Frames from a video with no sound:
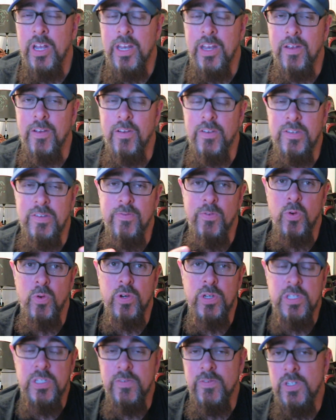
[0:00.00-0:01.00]
Because of
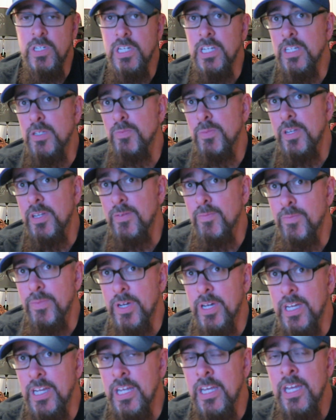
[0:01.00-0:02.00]
course if she gets bitten
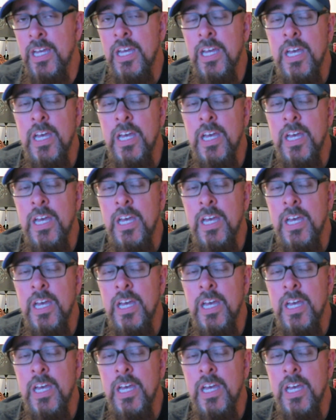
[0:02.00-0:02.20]
by